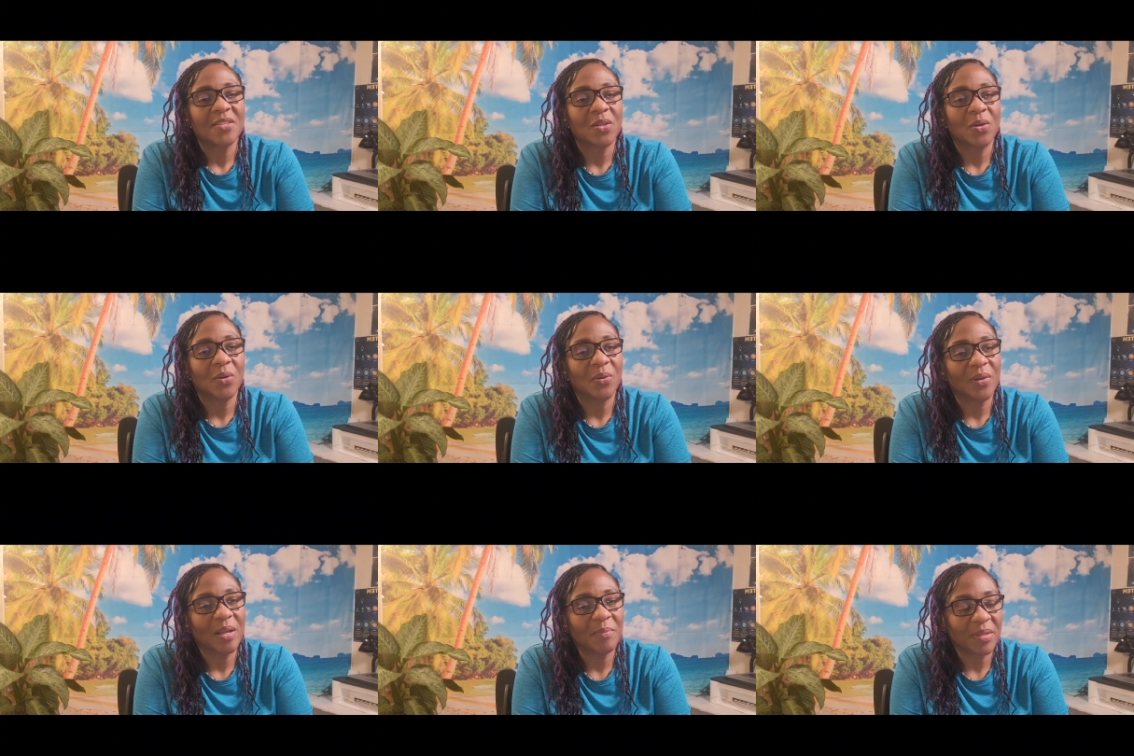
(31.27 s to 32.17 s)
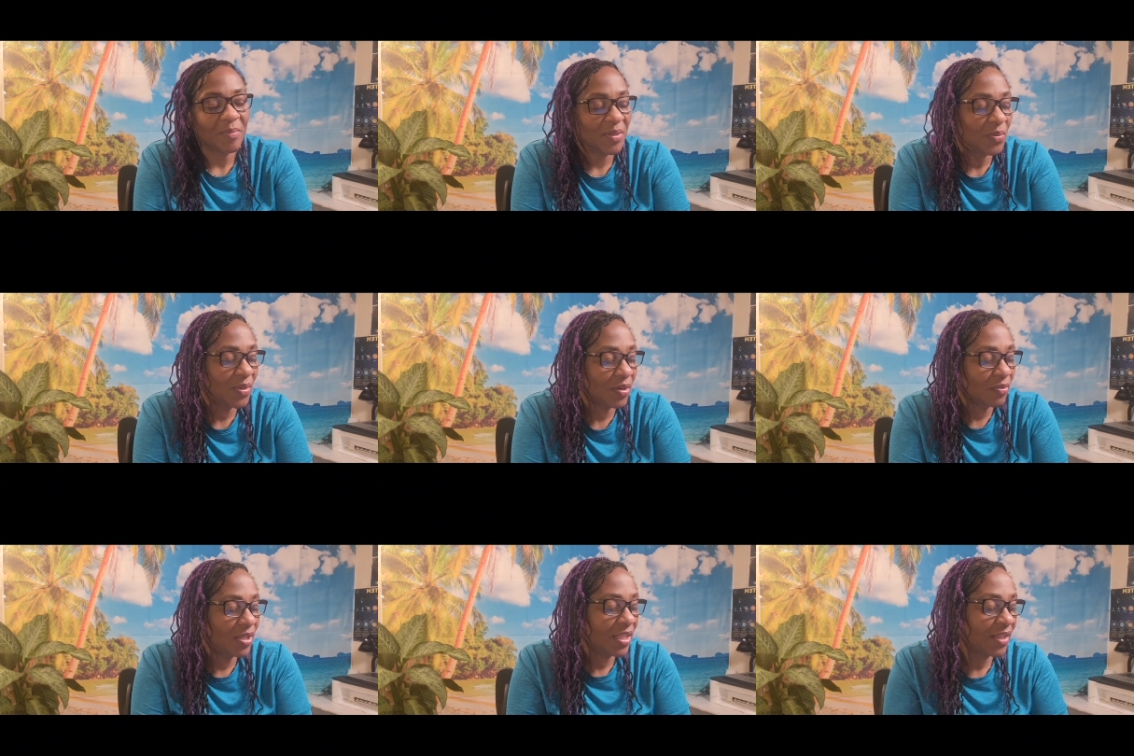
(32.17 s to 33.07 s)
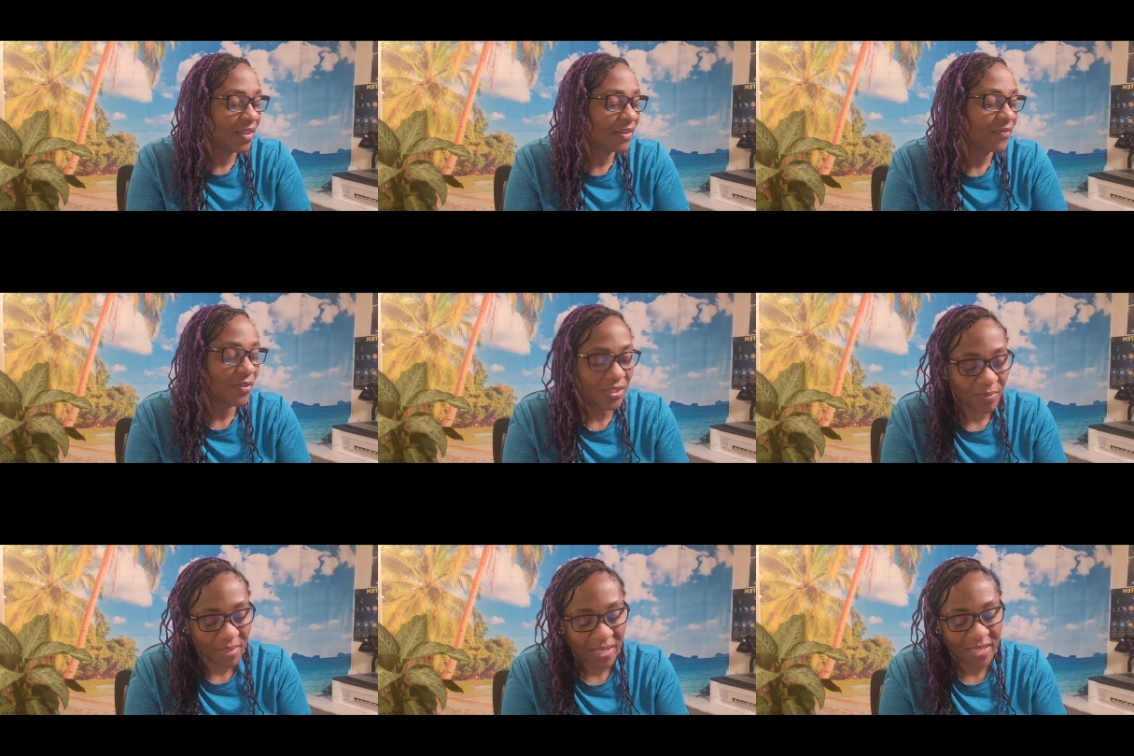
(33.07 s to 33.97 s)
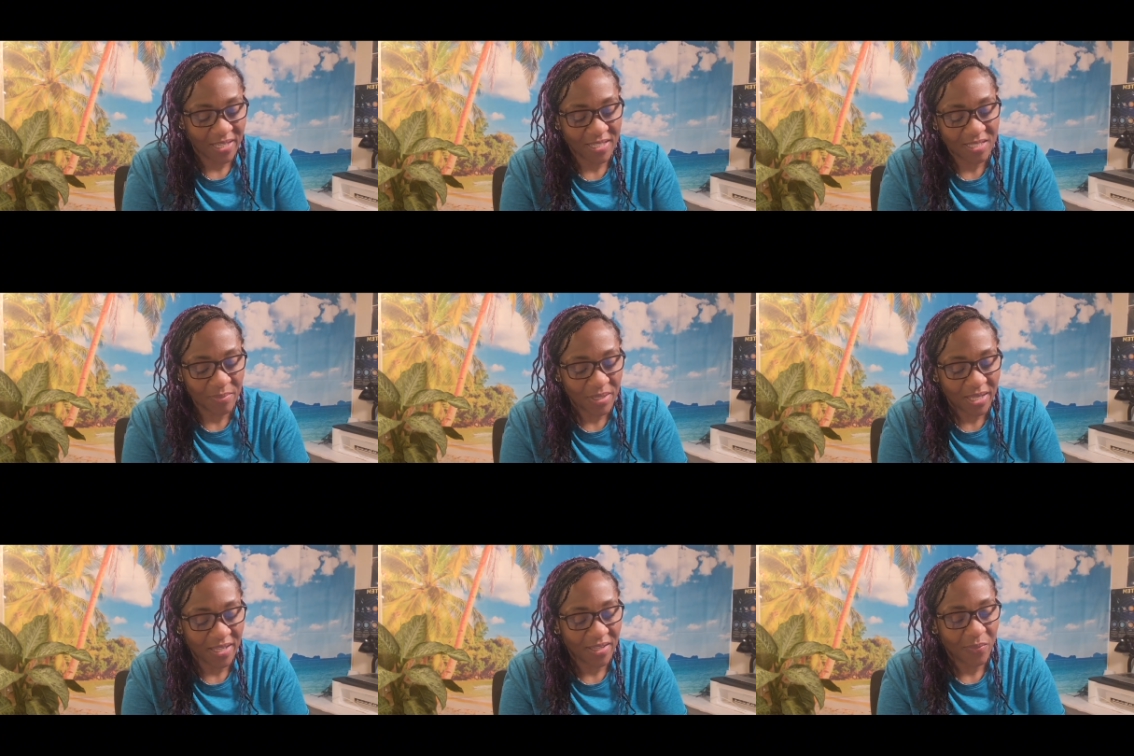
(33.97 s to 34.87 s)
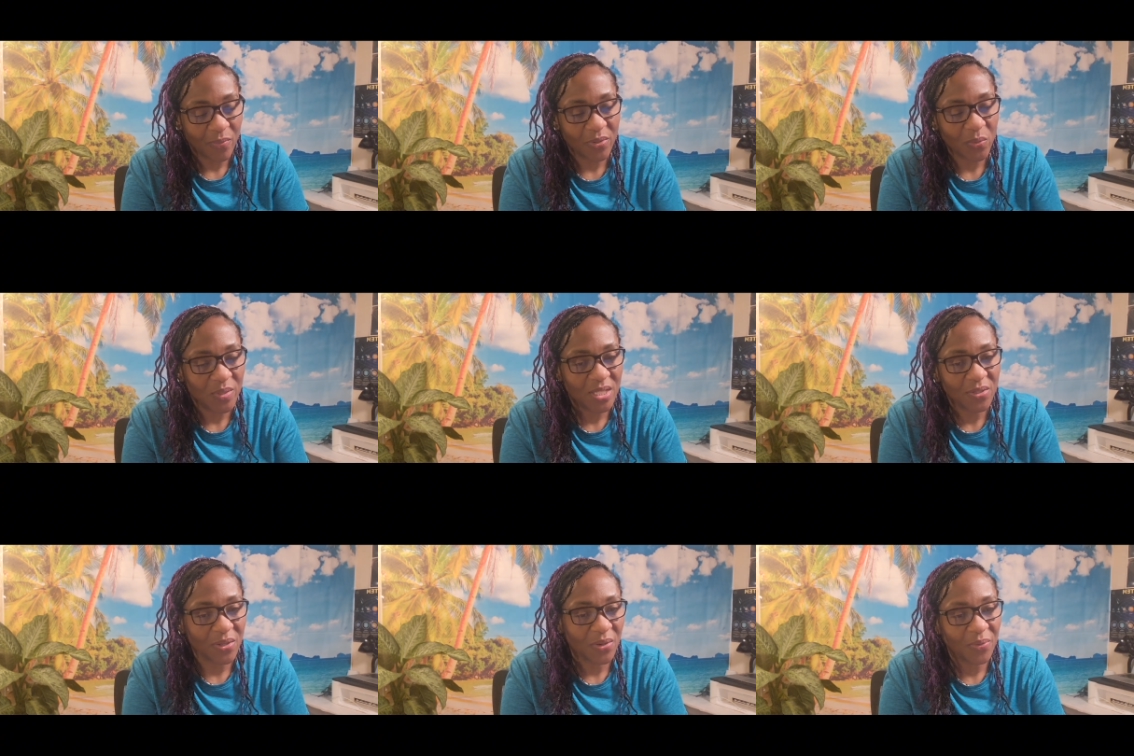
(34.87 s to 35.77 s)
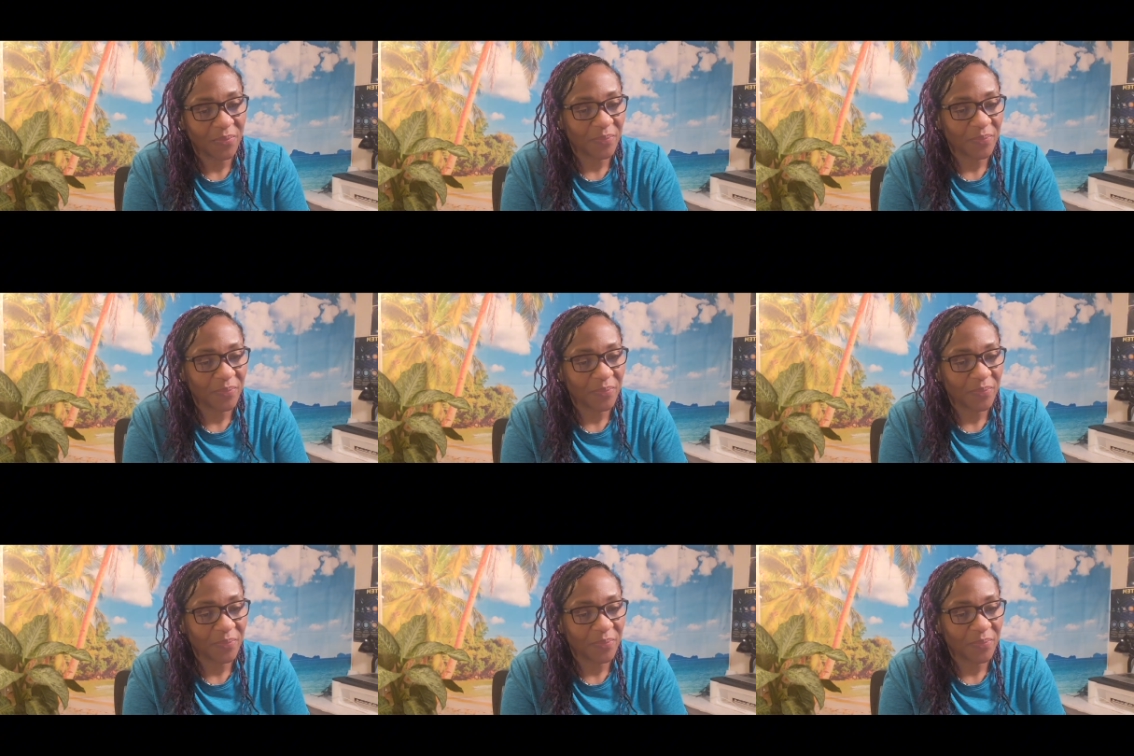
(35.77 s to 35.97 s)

So I'm going to be doing a reading for Gemini. Gemini, what do we need to know?